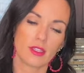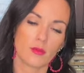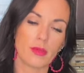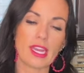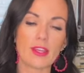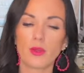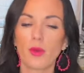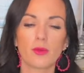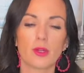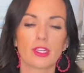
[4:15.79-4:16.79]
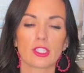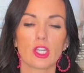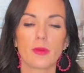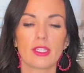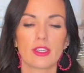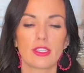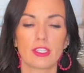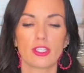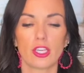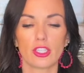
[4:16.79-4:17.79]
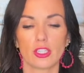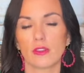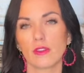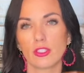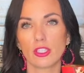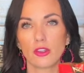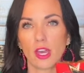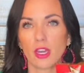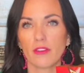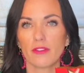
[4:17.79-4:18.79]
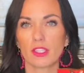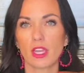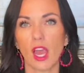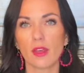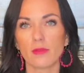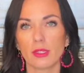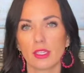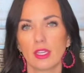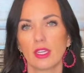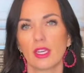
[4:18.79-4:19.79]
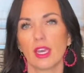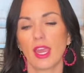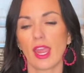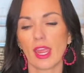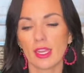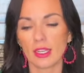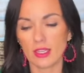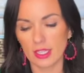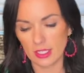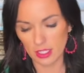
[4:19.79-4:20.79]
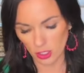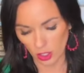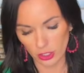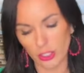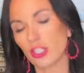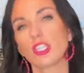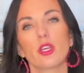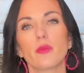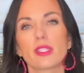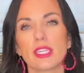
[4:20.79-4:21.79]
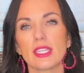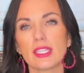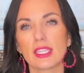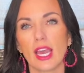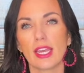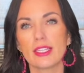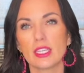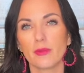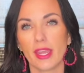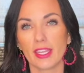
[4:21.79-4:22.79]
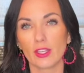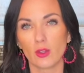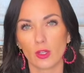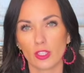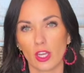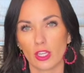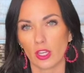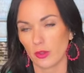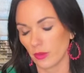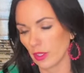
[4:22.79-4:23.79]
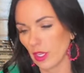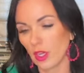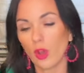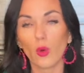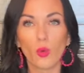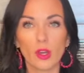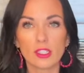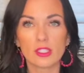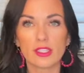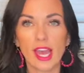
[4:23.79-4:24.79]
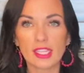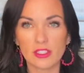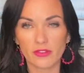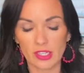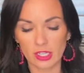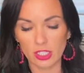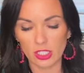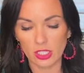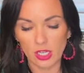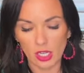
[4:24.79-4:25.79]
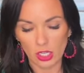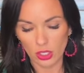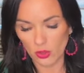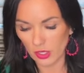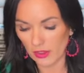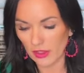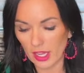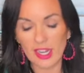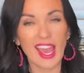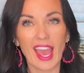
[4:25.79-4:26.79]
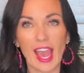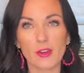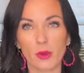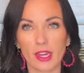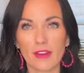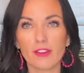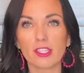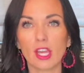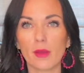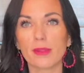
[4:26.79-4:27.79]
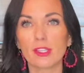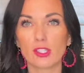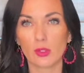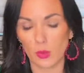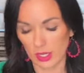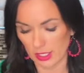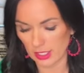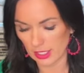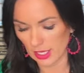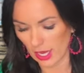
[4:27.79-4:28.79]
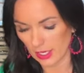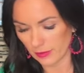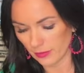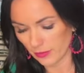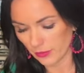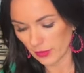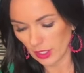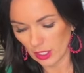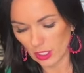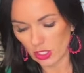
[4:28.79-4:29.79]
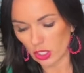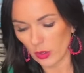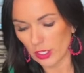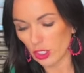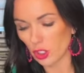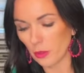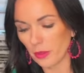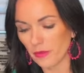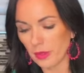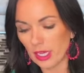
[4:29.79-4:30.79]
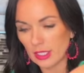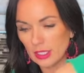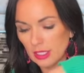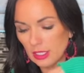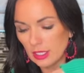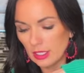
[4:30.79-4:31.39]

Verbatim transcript: But either one works. Nobody's going to judge you. So you cut off the top, and this is all your chips inside to make your taco. Once that's finished, you can then add whatever toppings you want inside. So a scoop of meat,